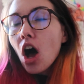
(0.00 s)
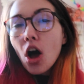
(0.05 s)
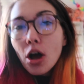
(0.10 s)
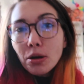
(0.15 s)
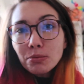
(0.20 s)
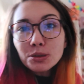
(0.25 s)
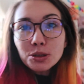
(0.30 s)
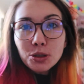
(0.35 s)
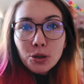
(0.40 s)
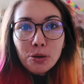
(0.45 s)

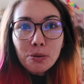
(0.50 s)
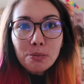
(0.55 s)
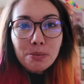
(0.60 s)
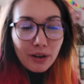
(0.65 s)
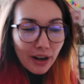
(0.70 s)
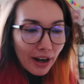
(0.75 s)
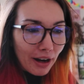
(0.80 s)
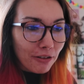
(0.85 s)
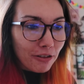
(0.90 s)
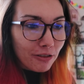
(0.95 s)
I'm so
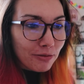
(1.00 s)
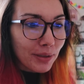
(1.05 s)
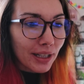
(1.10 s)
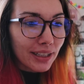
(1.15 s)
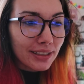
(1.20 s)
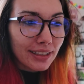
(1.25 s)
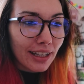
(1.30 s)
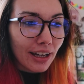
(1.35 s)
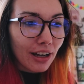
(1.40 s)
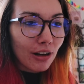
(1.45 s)
proud of
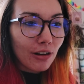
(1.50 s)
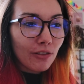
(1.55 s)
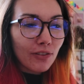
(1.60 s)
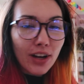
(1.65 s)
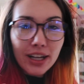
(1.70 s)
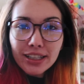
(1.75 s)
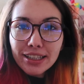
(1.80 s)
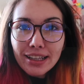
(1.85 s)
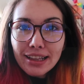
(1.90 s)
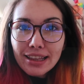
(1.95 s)
myself.
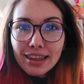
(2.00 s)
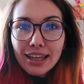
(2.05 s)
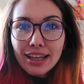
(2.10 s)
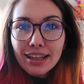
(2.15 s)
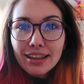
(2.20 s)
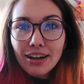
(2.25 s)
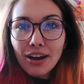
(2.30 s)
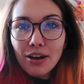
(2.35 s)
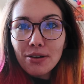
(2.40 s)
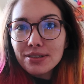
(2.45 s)
I didn't
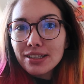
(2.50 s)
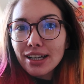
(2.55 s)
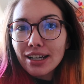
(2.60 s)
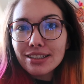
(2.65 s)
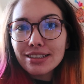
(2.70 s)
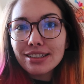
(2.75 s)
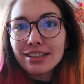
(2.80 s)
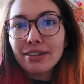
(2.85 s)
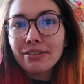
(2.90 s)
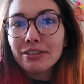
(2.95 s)
think that I was
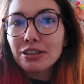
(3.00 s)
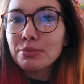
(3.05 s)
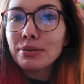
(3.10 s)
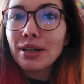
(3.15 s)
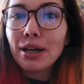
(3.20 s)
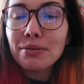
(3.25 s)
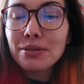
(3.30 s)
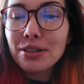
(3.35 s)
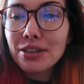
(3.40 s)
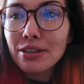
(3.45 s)
actually going to
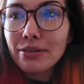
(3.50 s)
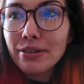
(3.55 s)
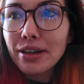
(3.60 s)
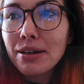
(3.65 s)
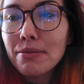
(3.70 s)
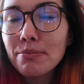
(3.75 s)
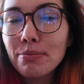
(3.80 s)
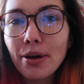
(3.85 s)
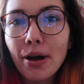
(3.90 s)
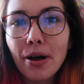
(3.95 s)
be able to do
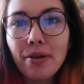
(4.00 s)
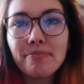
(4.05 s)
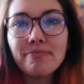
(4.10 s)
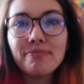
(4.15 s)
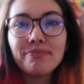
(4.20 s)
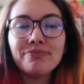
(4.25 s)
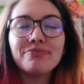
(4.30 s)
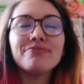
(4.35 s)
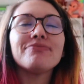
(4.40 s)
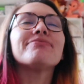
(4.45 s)
it, but
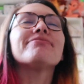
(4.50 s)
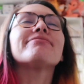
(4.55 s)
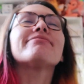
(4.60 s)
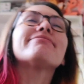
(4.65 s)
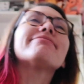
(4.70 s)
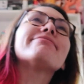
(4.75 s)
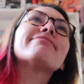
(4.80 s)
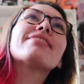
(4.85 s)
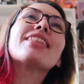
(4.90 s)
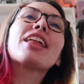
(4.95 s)

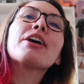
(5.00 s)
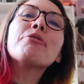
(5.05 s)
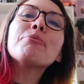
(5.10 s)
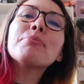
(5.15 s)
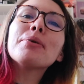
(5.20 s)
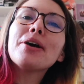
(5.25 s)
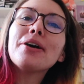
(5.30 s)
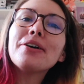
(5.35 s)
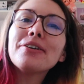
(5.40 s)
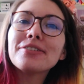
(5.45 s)
lo
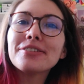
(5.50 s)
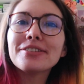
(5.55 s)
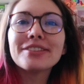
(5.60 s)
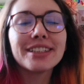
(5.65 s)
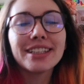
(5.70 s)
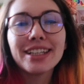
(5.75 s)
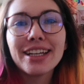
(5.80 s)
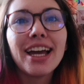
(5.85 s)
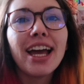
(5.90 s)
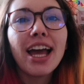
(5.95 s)
and
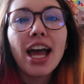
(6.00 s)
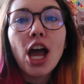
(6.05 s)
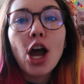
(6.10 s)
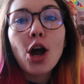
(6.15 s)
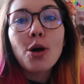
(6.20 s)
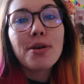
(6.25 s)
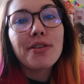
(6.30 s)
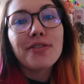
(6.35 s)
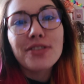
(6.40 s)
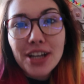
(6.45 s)
behold,
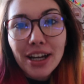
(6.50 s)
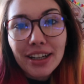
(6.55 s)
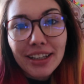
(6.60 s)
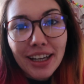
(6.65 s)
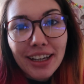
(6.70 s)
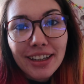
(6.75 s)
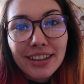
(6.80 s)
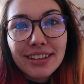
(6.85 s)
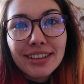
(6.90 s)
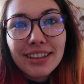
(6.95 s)
we've done
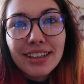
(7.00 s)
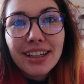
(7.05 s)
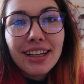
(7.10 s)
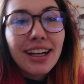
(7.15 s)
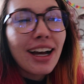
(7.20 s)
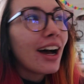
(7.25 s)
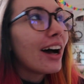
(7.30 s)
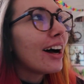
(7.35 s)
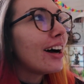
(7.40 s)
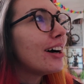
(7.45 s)
it.
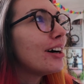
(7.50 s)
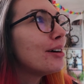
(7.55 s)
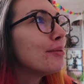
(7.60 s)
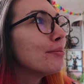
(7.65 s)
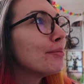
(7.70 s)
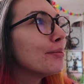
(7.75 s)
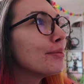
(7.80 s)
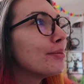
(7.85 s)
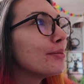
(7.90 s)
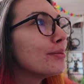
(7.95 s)

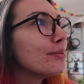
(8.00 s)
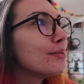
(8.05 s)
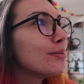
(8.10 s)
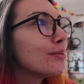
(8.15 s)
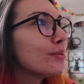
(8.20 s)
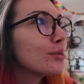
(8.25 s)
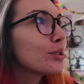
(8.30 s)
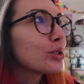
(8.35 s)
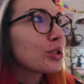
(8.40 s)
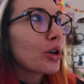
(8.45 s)

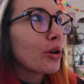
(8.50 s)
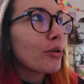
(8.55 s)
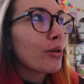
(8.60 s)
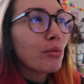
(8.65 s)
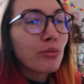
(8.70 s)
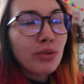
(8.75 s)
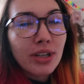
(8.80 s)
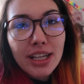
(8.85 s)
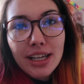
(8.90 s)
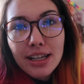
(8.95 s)
So
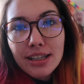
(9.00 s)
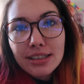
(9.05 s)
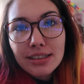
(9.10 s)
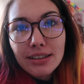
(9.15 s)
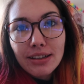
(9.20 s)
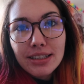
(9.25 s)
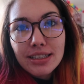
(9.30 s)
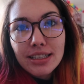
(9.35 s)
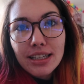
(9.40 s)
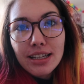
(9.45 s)
I'm really
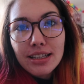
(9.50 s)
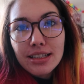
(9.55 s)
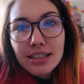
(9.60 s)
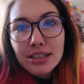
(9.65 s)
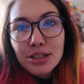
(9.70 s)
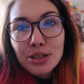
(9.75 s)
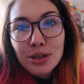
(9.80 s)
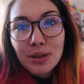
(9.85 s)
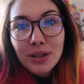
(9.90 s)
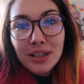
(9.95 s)

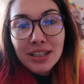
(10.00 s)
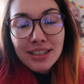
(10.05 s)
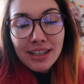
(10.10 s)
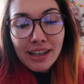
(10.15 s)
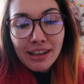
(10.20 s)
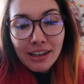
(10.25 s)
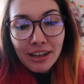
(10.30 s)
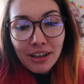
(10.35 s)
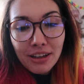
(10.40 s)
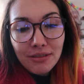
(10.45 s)
excited to
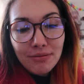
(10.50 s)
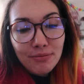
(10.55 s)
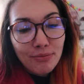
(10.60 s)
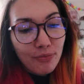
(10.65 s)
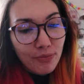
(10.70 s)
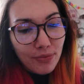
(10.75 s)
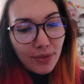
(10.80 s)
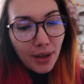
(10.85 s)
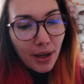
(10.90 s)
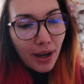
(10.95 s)
continue.
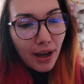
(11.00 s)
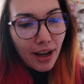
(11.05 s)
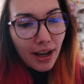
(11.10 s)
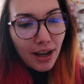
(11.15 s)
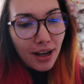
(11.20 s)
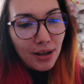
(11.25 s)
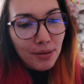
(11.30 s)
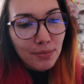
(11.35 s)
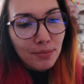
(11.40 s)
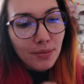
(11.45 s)

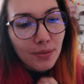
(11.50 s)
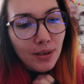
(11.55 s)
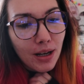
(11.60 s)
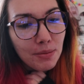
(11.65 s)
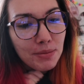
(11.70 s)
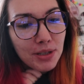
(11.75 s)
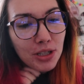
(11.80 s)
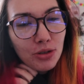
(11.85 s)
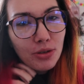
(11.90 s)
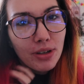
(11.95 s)

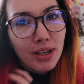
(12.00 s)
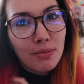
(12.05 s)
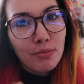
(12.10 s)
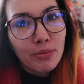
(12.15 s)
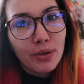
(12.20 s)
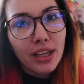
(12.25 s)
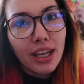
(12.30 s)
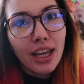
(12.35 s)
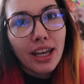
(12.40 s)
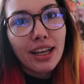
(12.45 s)
I'm
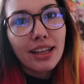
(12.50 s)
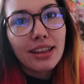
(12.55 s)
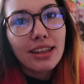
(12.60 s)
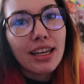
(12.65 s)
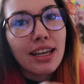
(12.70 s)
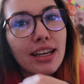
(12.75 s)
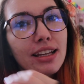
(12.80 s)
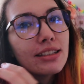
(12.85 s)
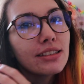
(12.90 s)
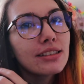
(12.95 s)
enjoying bringing
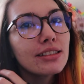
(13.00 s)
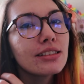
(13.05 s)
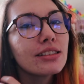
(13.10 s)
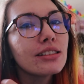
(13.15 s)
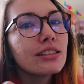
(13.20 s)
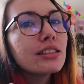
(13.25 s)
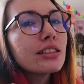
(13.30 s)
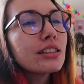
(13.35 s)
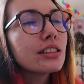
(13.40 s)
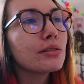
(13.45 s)
these
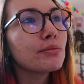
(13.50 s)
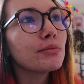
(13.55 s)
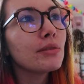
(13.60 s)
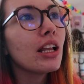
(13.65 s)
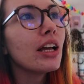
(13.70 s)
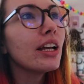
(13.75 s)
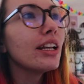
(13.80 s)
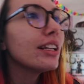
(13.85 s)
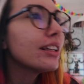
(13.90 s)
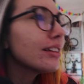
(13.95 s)

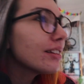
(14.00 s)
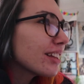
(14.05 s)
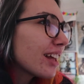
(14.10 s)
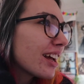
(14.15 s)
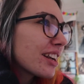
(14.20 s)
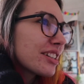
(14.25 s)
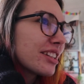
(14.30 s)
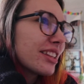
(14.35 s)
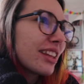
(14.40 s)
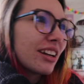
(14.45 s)

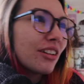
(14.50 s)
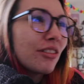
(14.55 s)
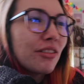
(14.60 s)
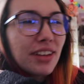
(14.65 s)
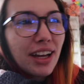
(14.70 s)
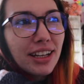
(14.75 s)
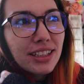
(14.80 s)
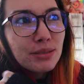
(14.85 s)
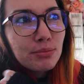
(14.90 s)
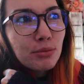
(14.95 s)
actually they're
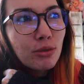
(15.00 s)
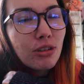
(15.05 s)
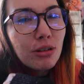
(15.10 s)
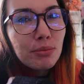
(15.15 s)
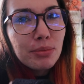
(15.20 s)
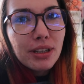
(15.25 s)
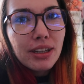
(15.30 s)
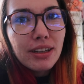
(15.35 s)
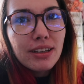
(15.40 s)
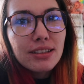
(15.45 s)
not that
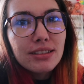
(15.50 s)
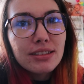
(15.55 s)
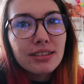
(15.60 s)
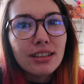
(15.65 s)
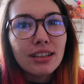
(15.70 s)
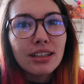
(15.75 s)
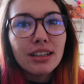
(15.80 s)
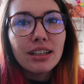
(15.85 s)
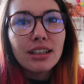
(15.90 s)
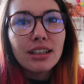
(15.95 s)
smaller because